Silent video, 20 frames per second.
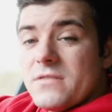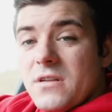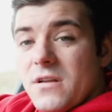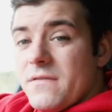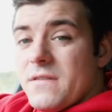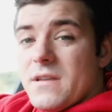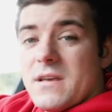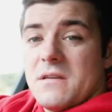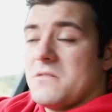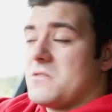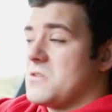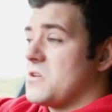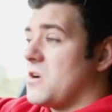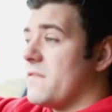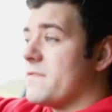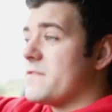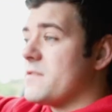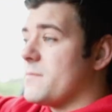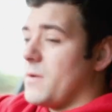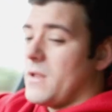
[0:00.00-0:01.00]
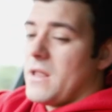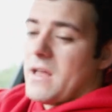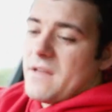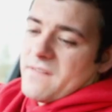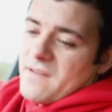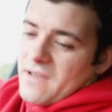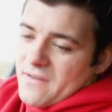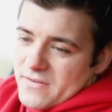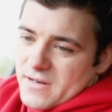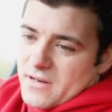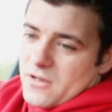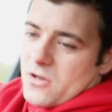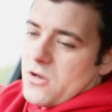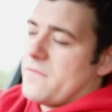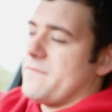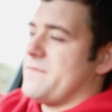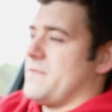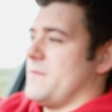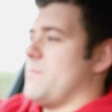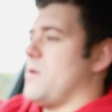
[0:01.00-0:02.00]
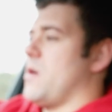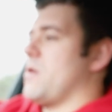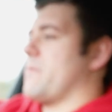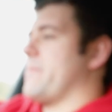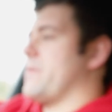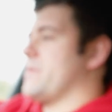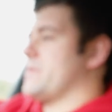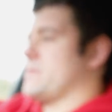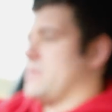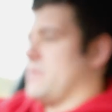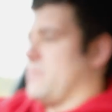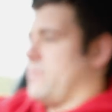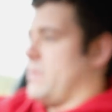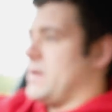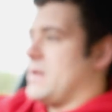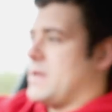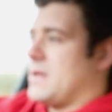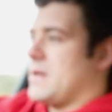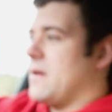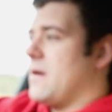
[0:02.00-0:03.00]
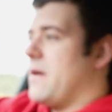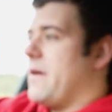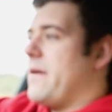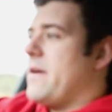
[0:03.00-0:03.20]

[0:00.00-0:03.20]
lovely, it's comfortable. I've had it in comfort mode most of the week.